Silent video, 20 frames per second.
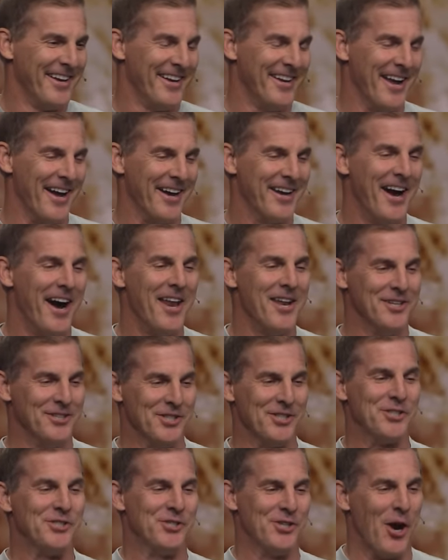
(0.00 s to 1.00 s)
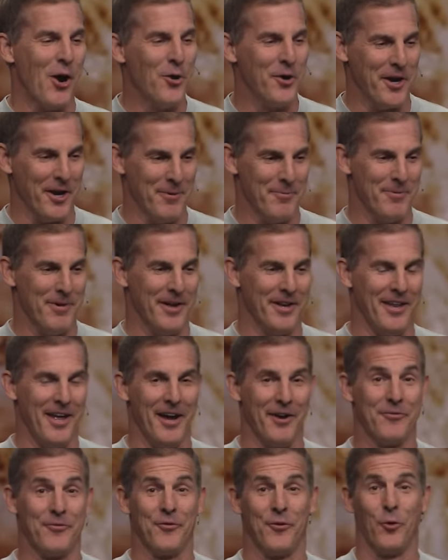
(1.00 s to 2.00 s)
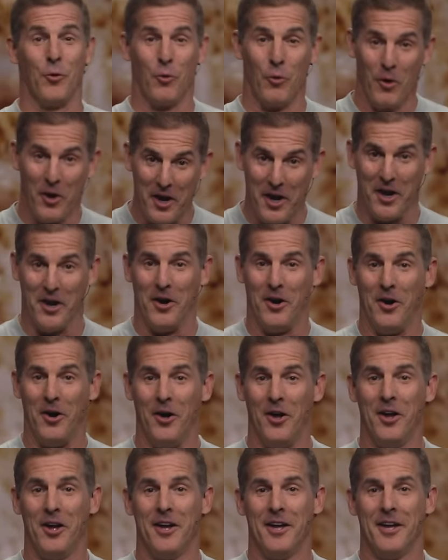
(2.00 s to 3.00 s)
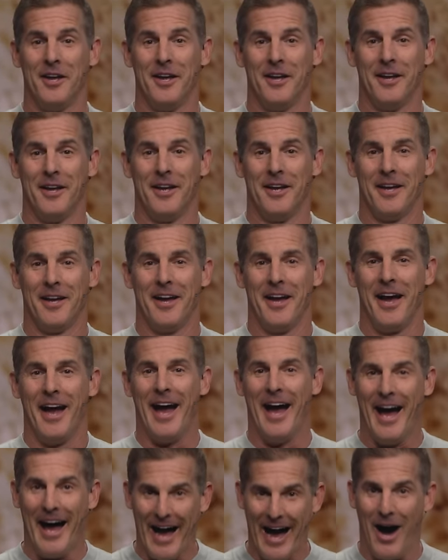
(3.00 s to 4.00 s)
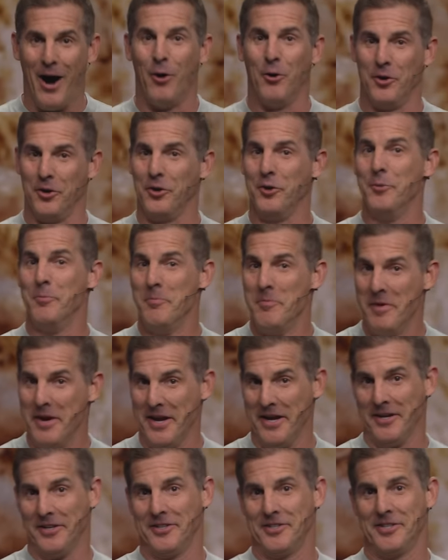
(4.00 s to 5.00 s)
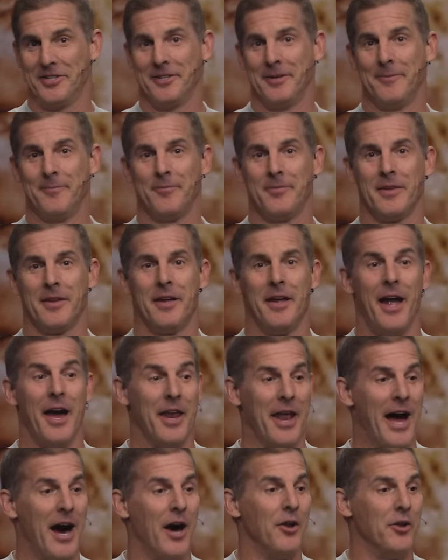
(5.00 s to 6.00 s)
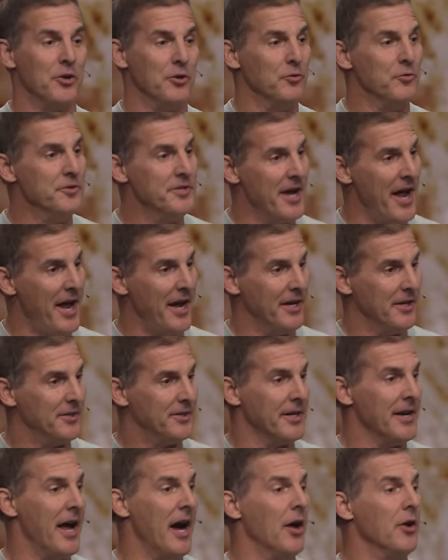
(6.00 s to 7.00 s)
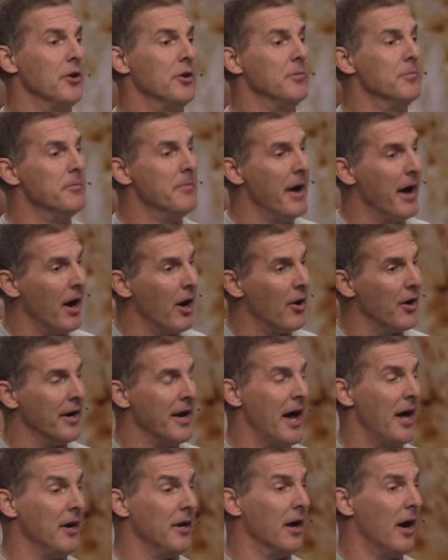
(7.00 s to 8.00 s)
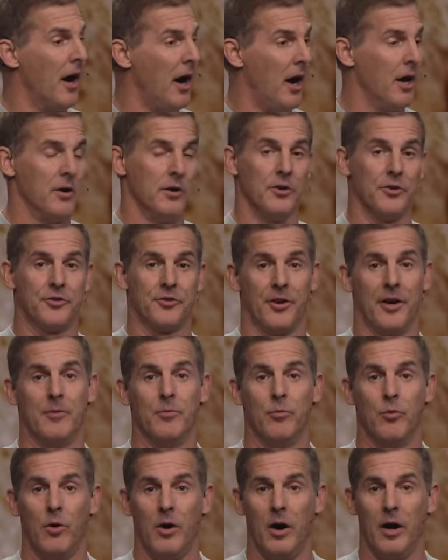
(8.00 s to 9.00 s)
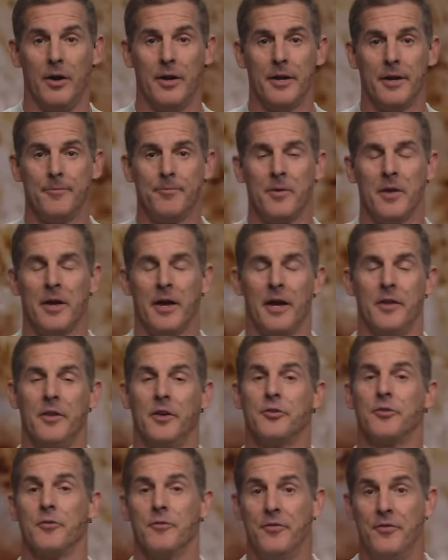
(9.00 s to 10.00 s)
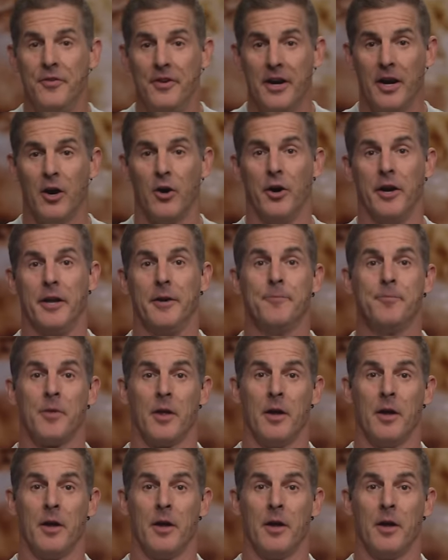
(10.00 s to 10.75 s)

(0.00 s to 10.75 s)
now, kind of just joking, but like for real, how do you meet? And how do you date? And how do you marry? And how do you honor someone in this very